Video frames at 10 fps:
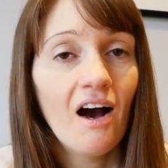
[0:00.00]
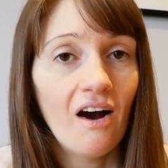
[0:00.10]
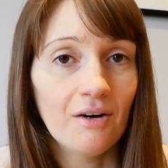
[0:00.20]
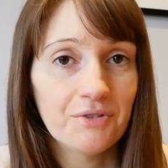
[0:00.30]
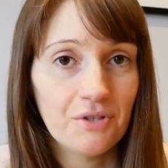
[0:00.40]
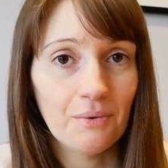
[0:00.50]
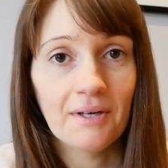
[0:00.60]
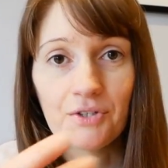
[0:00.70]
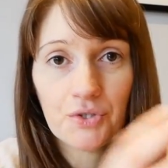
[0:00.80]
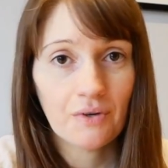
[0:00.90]
I'll do
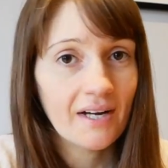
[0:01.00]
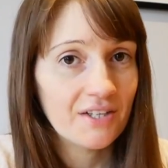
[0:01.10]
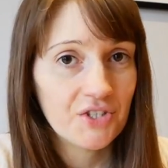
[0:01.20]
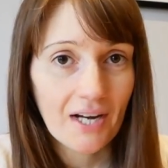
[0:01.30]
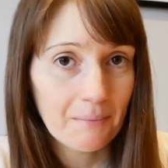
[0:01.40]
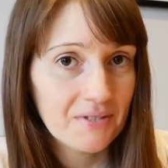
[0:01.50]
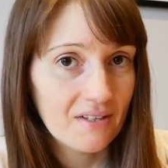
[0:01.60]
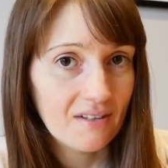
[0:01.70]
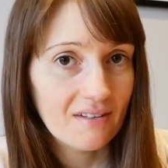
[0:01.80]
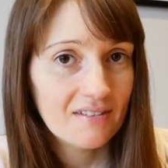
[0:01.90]
a try a
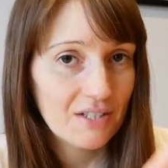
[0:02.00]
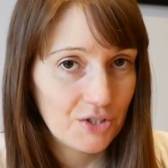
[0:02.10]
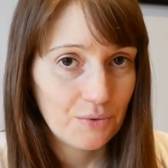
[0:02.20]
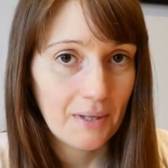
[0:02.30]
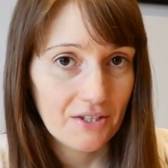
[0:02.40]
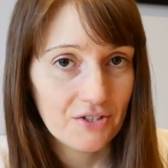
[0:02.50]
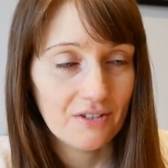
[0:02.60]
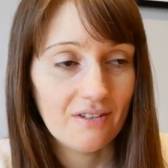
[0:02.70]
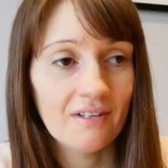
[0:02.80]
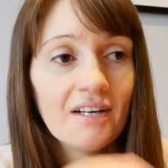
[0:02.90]
chapter
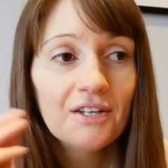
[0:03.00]
situation